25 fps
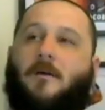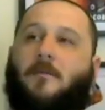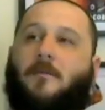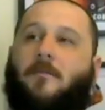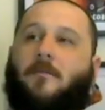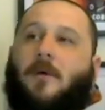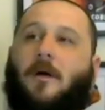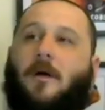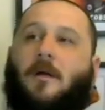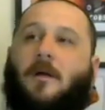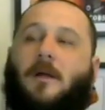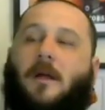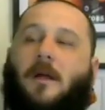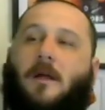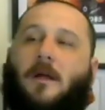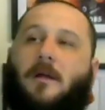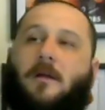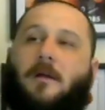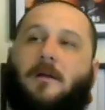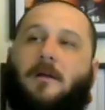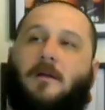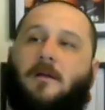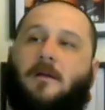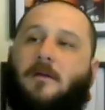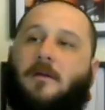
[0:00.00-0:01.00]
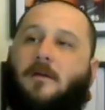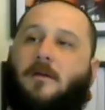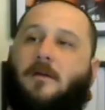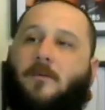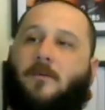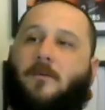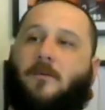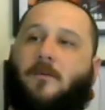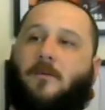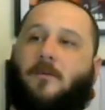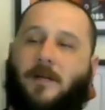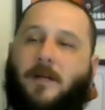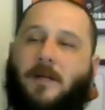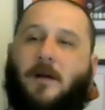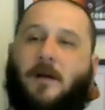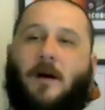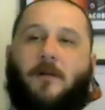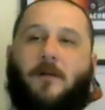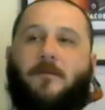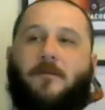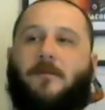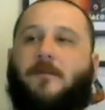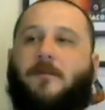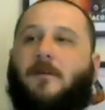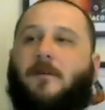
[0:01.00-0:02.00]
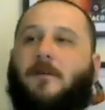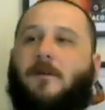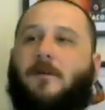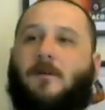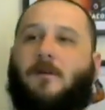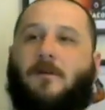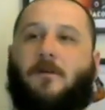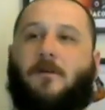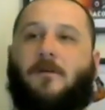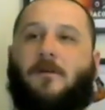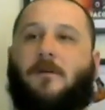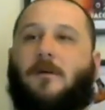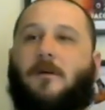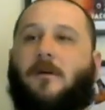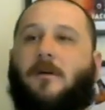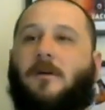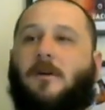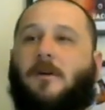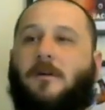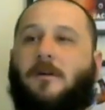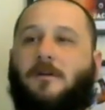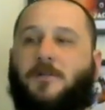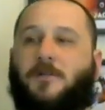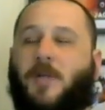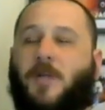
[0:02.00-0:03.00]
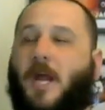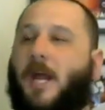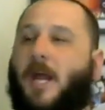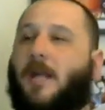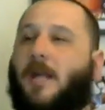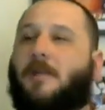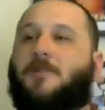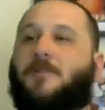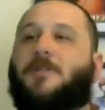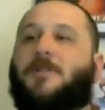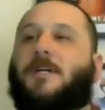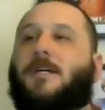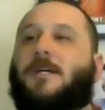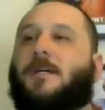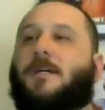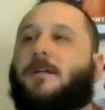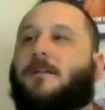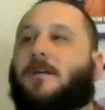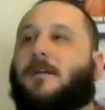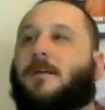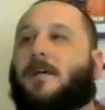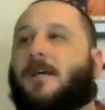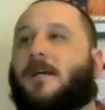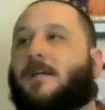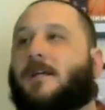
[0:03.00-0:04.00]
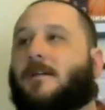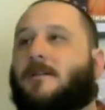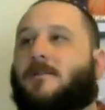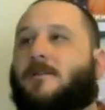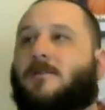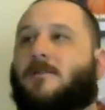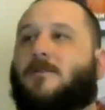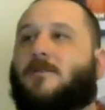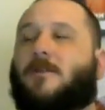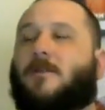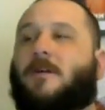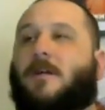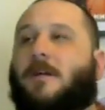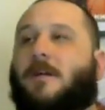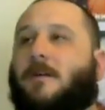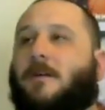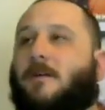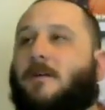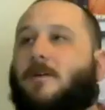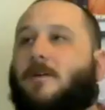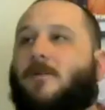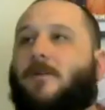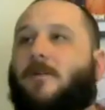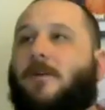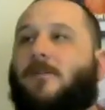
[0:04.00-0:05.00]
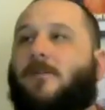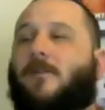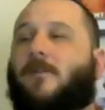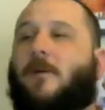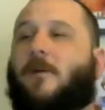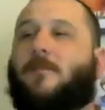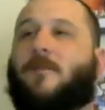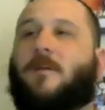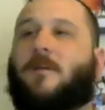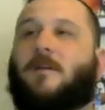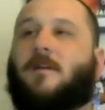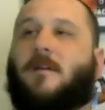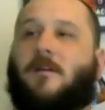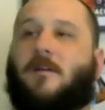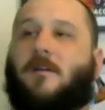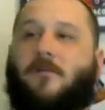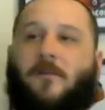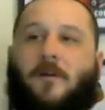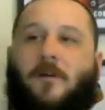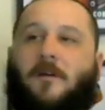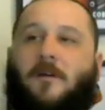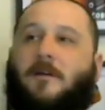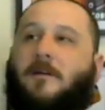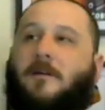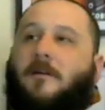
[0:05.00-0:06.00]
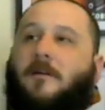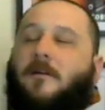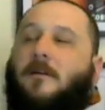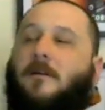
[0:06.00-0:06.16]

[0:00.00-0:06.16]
but when it comes to changing the industry and doing something different,